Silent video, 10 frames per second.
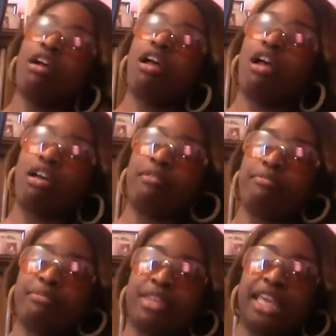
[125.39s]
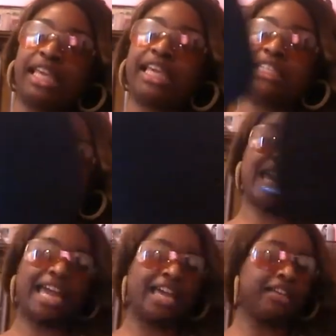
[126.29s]
and then I
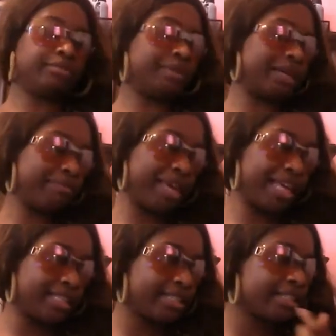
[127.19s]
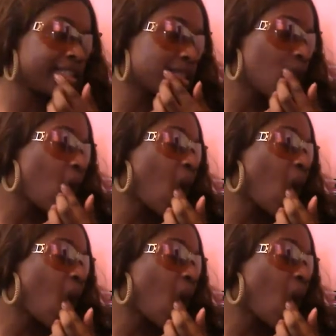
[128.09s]
have my master's.